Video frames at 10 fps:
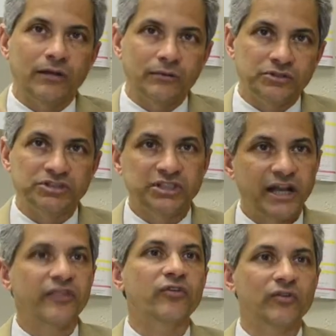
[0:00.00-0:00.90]
which is
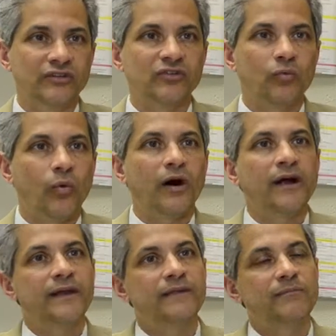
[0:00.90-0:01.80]
another reason
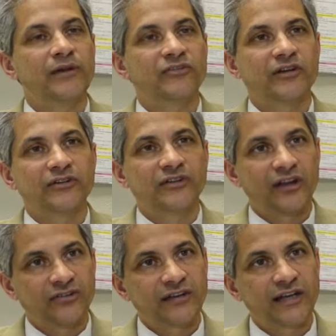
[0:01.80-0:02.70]
why the muscle
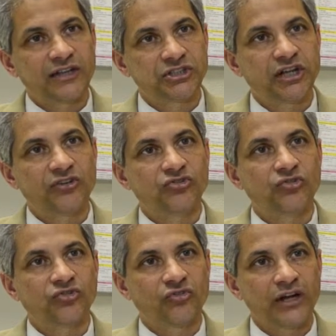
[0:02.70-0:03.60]
doesn't get a chance to
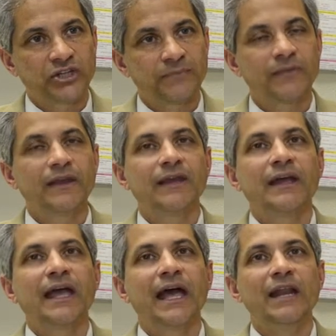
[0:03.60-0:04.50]
stretch.
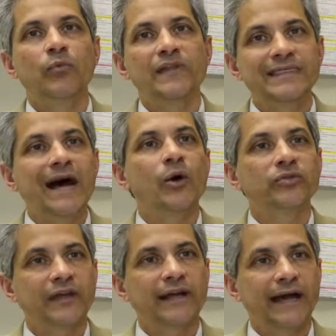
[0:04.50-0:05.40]
And without
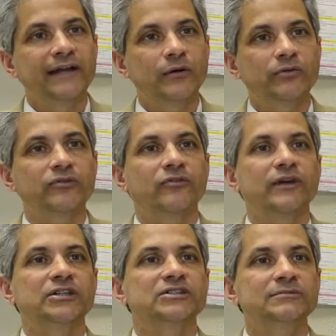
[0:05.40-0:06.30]
that adequate
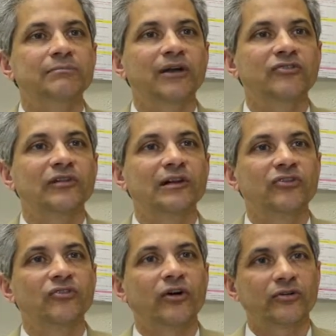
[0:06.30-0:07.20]
stretch, the muscle
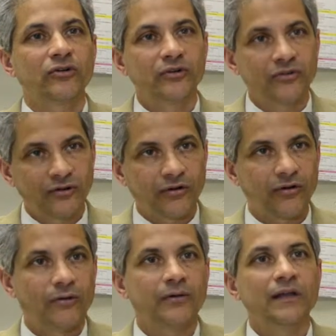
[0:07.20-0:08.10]
is not going to
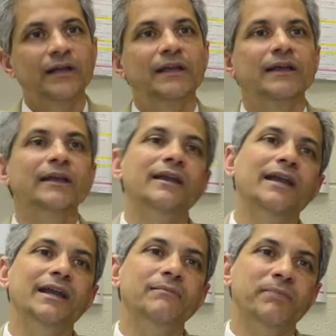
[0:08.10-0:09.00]
grow
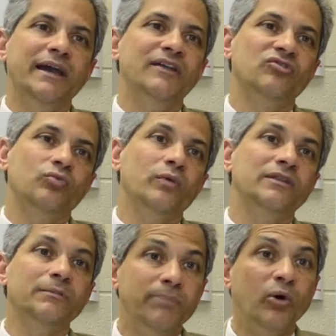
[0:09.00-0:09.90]
in pace with
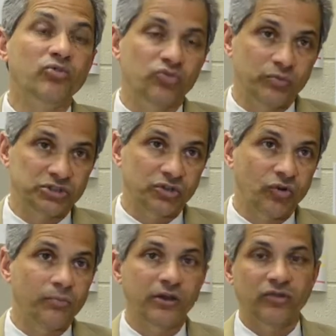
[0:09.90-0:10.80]
the bones, which
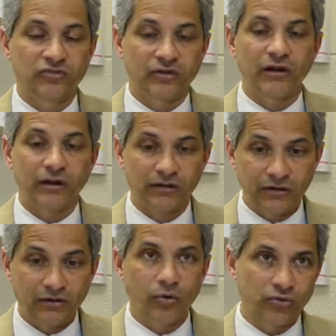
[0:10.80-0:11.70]
grow because there are
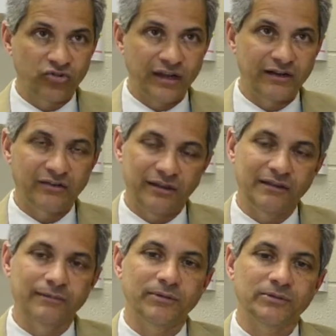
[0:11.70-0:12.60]
growth centers in
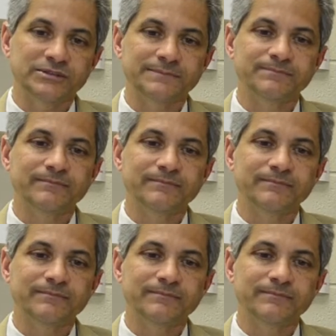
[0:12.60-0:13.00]
the bones.